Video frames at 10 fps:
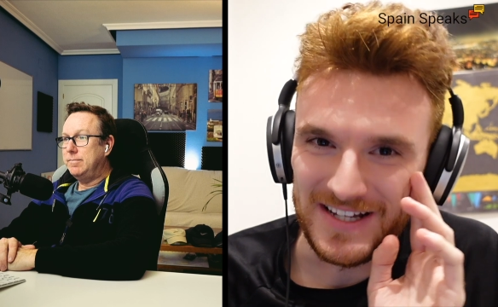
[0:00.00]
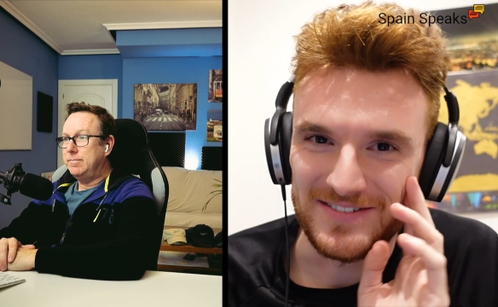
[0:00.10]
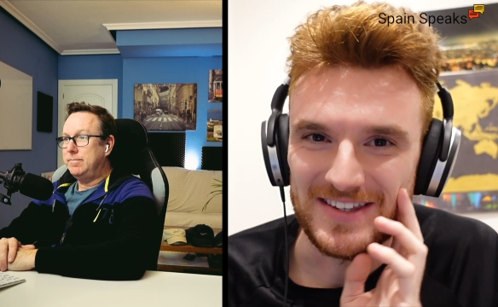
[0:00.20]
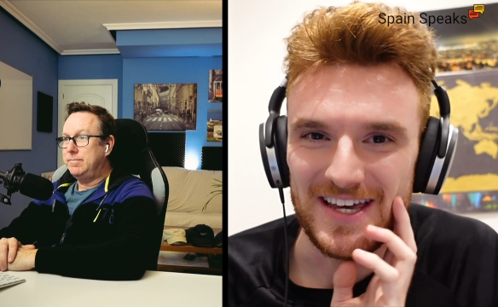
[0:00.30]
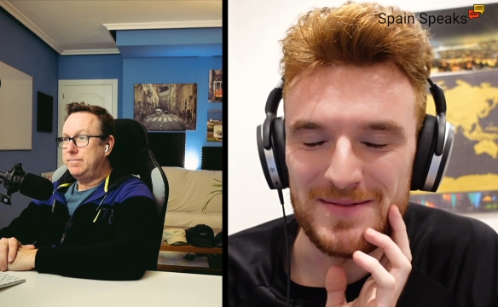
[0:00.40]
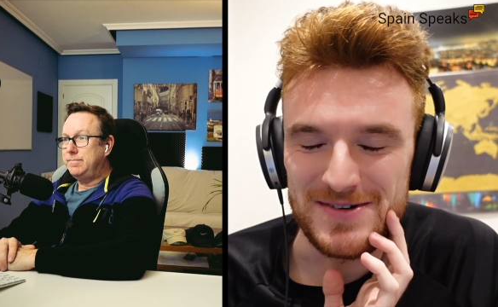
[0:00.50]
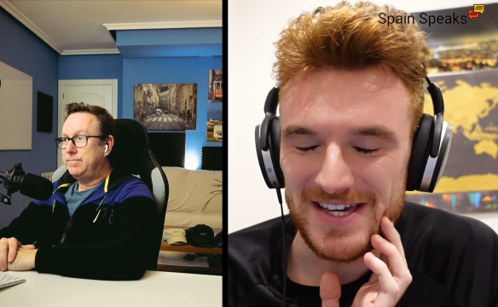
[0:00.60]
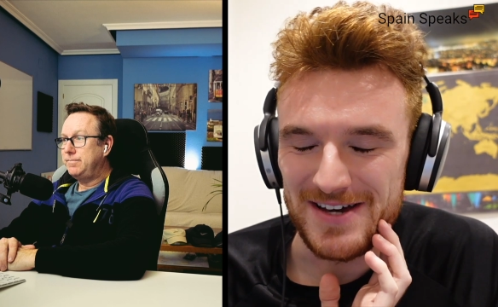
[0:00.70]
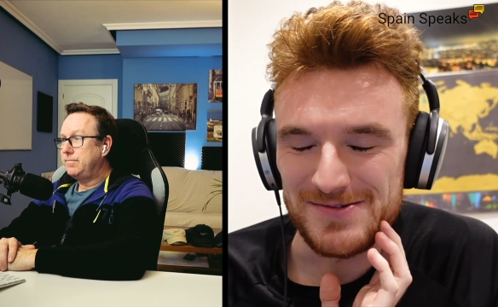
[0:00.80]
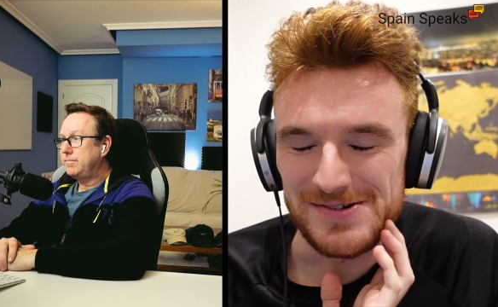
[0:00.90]
Speaker 1: leave it there. But
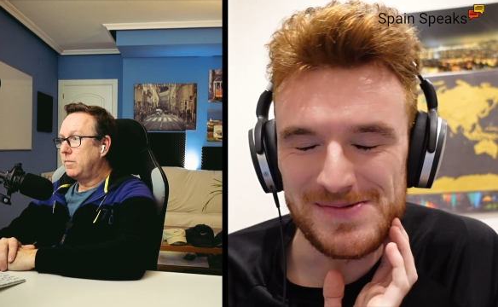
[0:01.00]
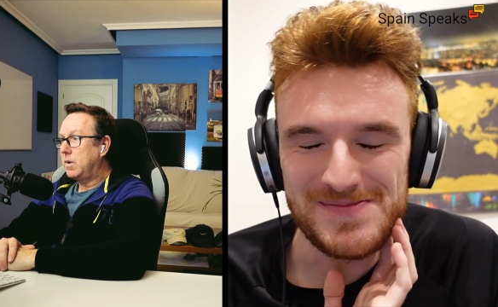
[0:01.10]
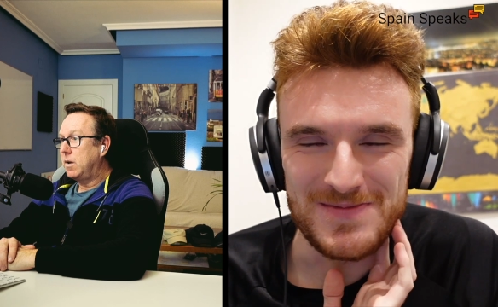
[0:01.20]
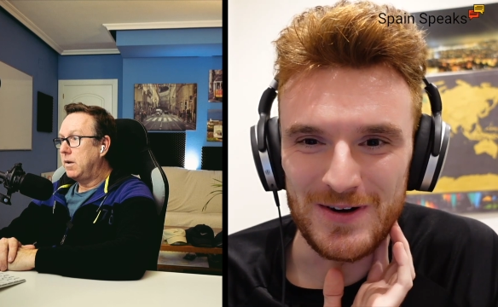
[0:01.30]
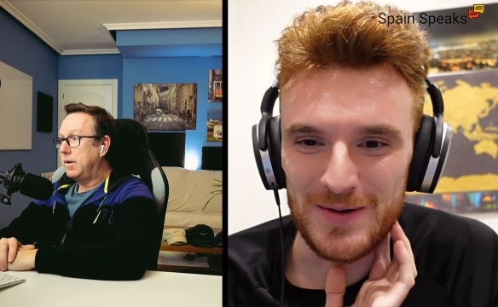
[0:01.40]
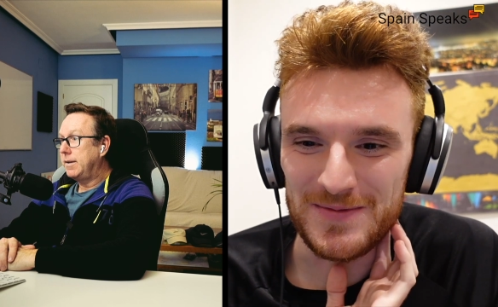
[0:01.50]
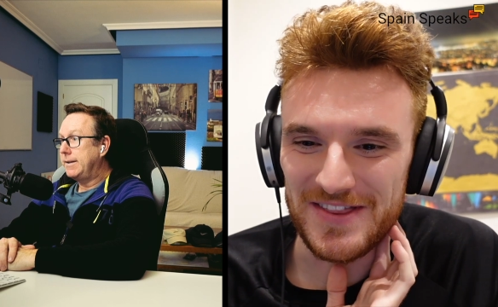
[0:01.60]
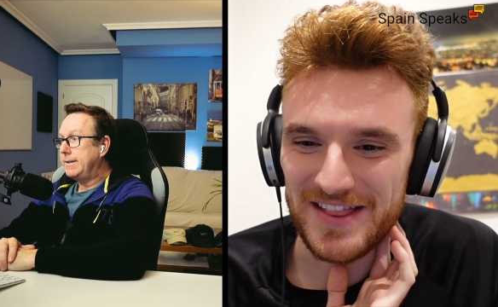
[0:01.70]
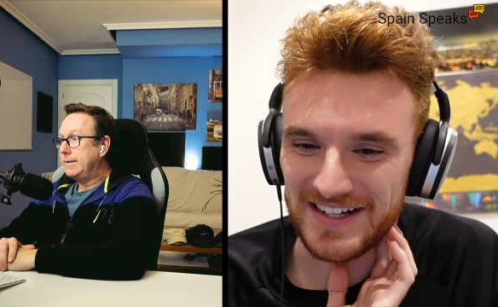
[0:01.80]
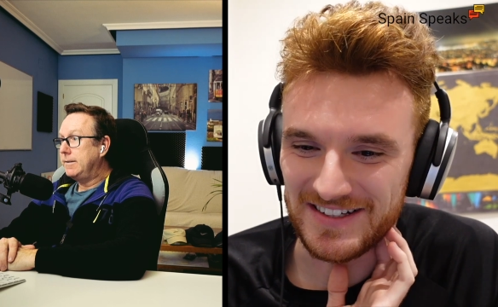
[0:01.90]
yeah, we'll we'll hope
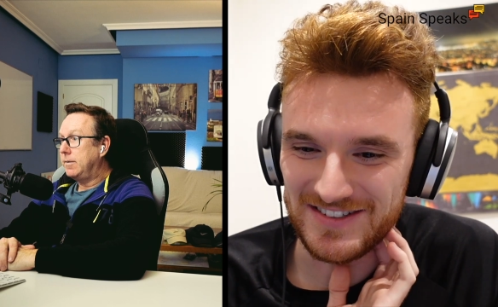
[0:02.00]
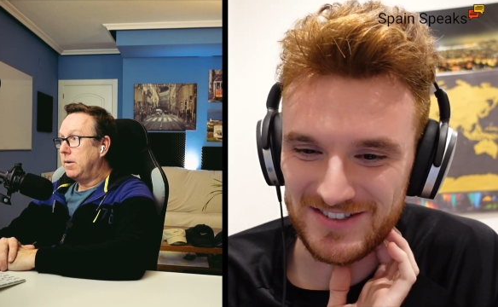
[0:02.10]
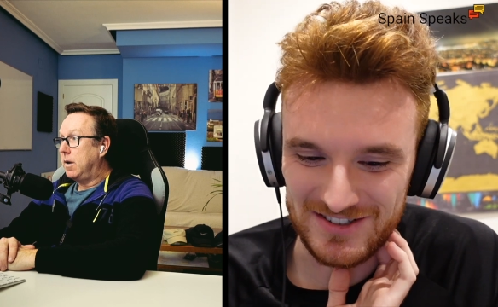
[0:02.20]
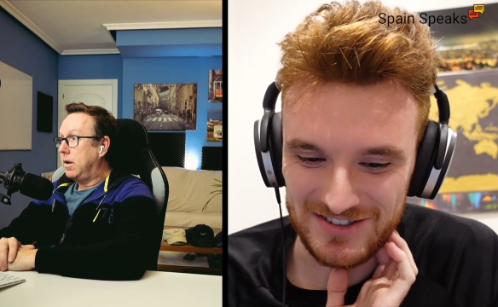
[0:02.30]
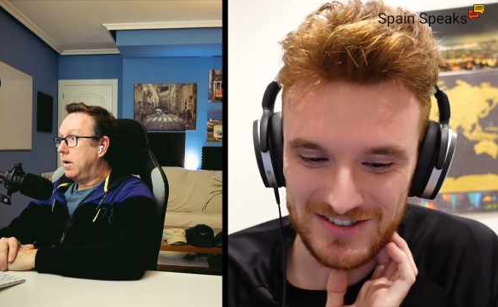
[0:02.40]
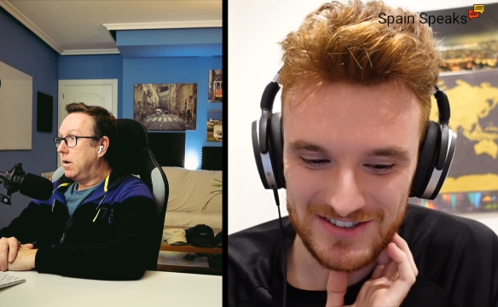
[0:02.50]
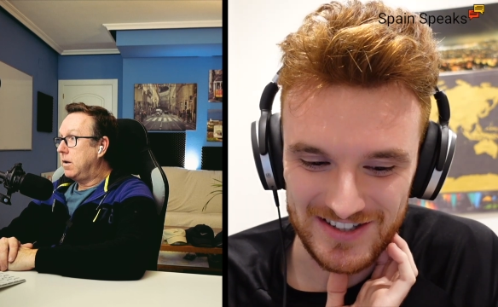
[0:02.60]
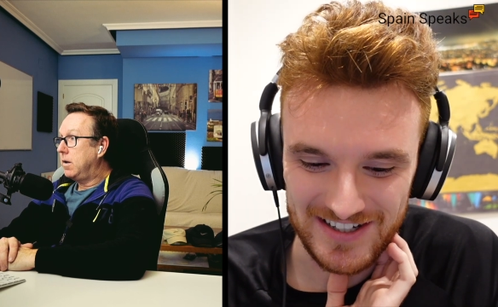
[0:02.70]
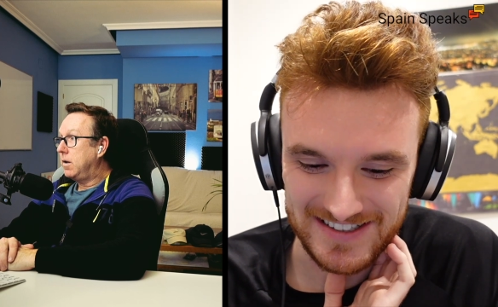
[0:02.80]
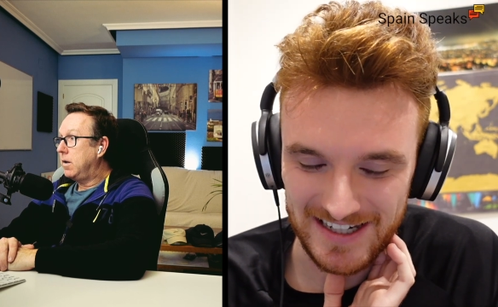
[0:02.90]
that things do
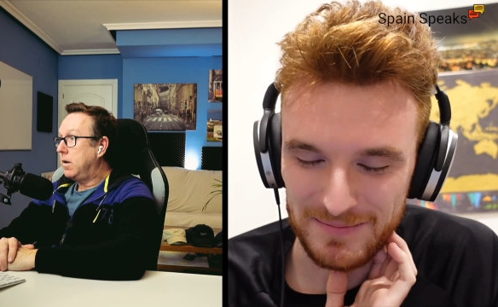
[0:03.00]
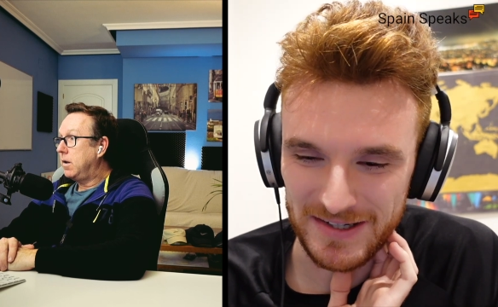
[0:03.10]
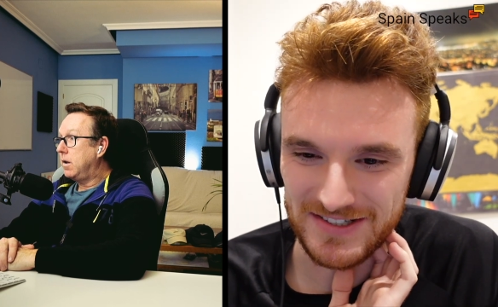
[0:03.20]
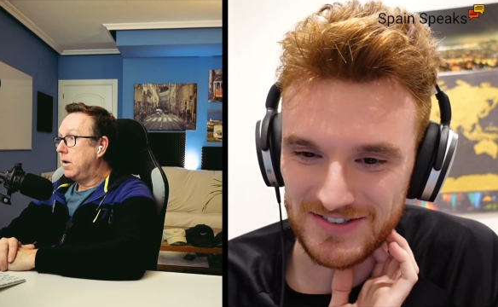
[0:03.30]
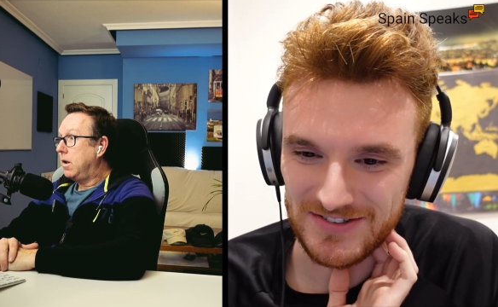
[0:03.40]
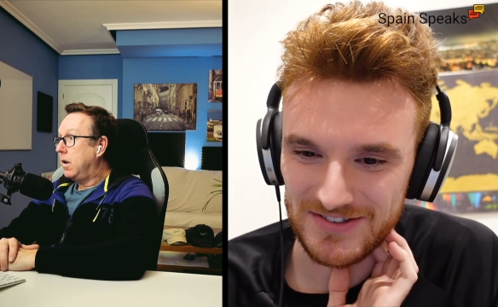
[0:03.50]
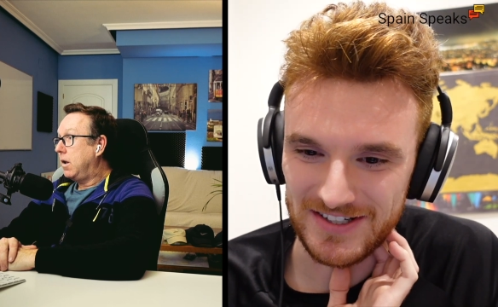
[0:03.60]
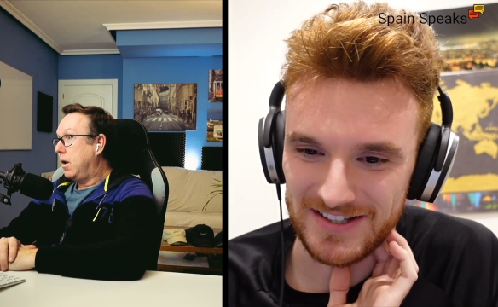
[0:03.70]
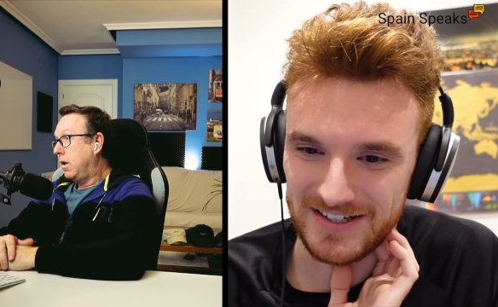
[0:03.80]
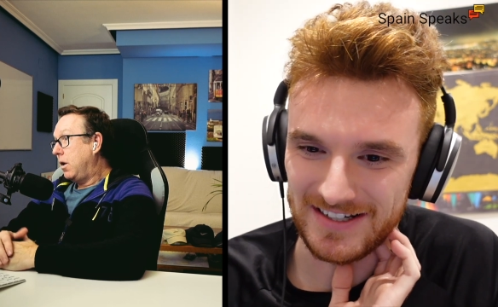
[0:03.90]
start to get better
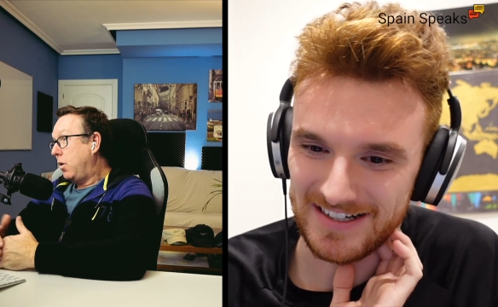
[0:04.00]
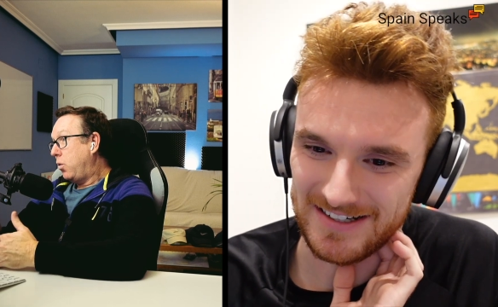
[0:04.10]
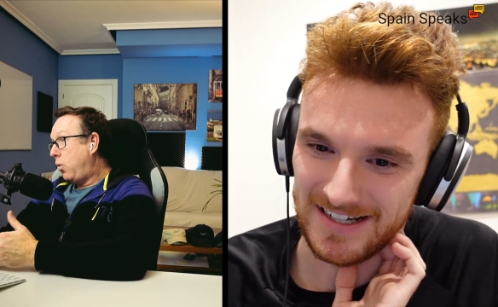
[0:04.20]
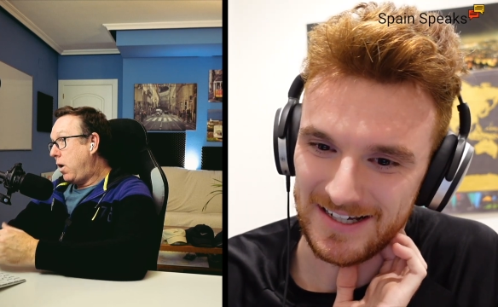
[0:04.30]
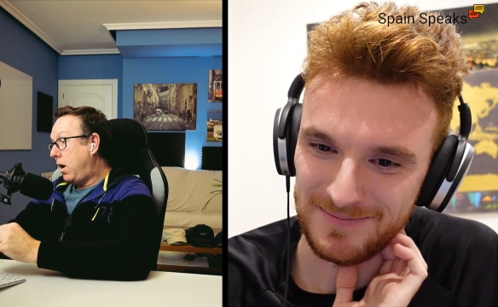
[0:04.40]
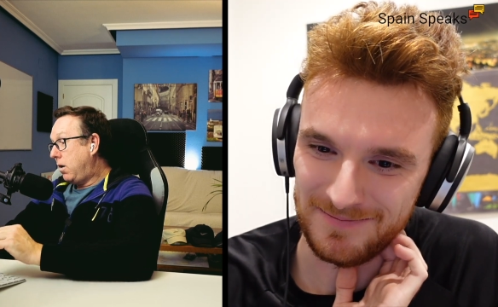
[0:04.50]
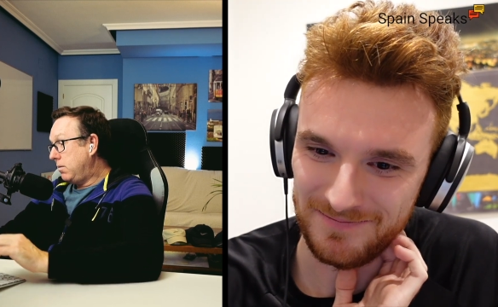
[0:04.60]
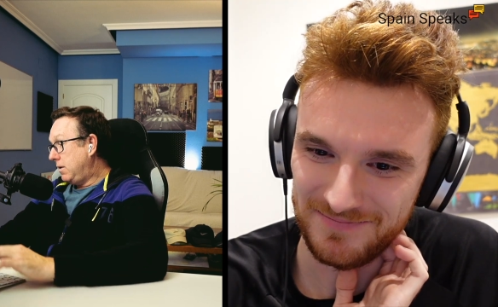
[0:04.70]
soon, and that.
Speaker 2: Um, well,